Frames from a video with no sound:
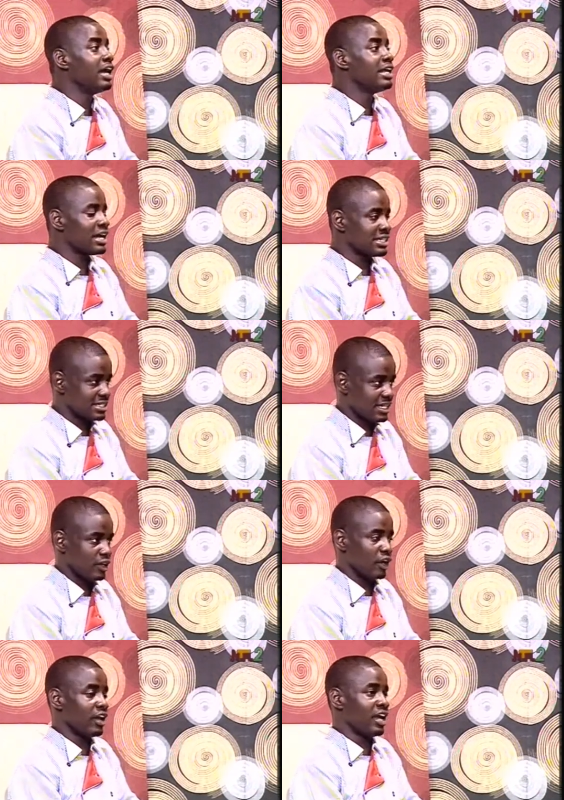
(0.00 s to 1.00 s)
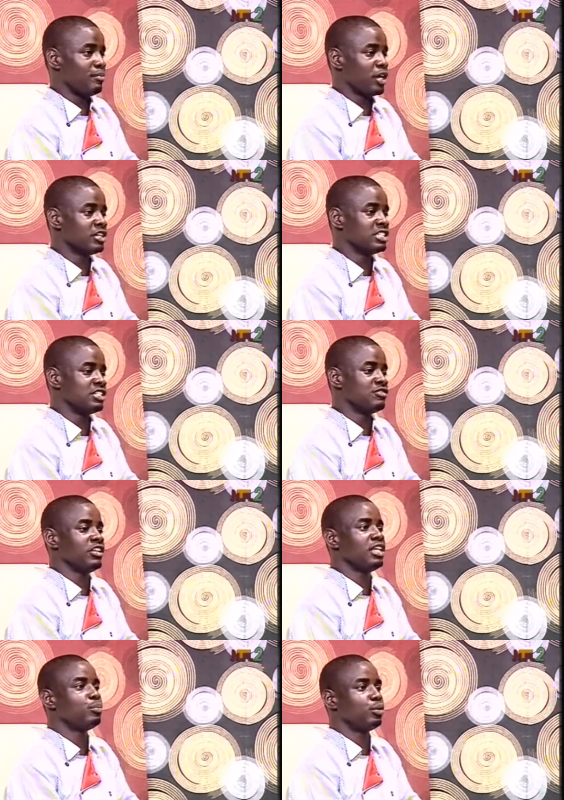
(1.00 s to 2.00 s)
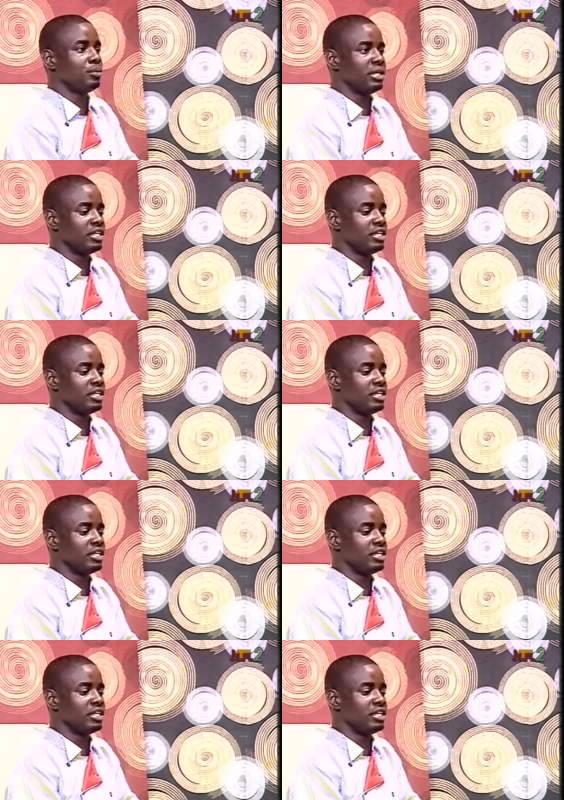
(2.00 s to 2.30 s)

Yes, it, yeah, because it's really booming.